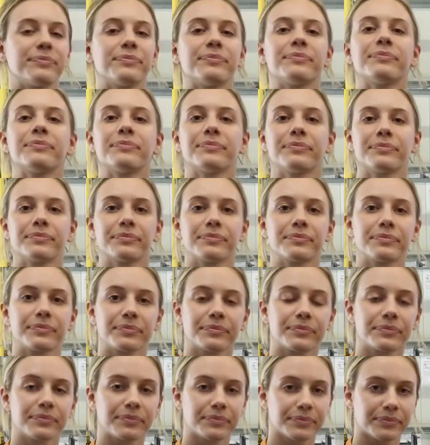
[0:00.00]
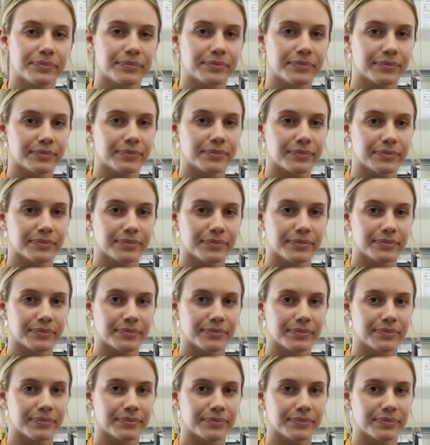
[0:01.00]

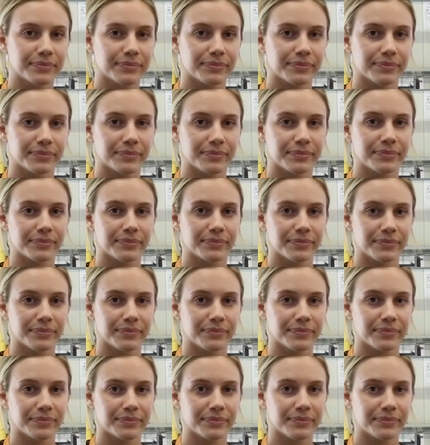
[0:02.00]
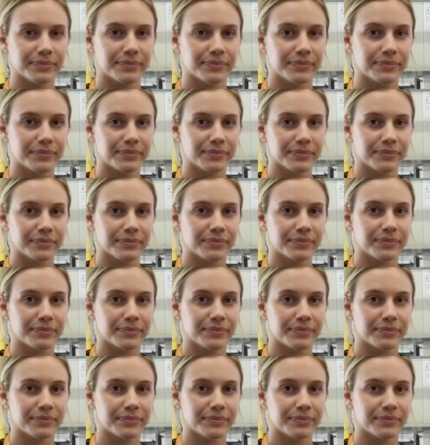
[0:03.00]
(not speaking)